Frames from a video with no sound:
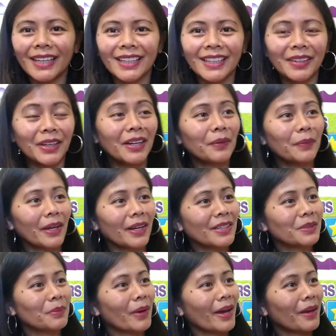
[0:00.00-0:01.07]
here,
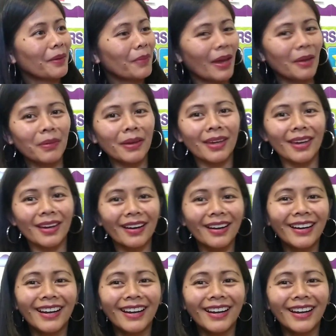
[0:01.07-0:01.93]
where's my baby here?